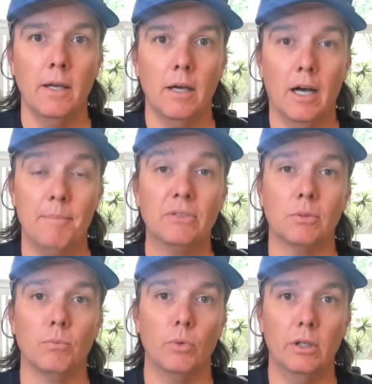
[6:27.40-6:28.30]
It means
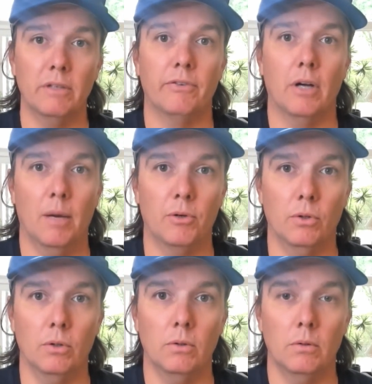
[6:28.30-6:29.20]
some really
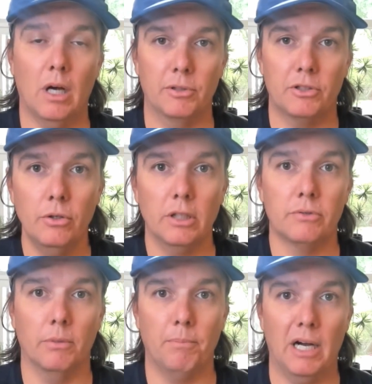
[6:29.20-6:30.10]
phenomenal
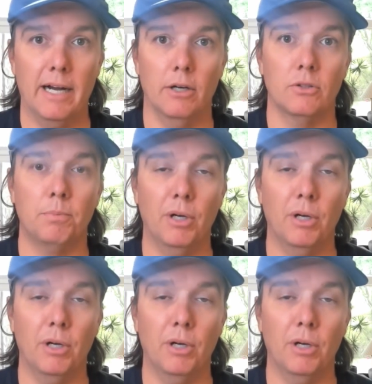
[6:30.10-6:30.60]
opportunities for buyers.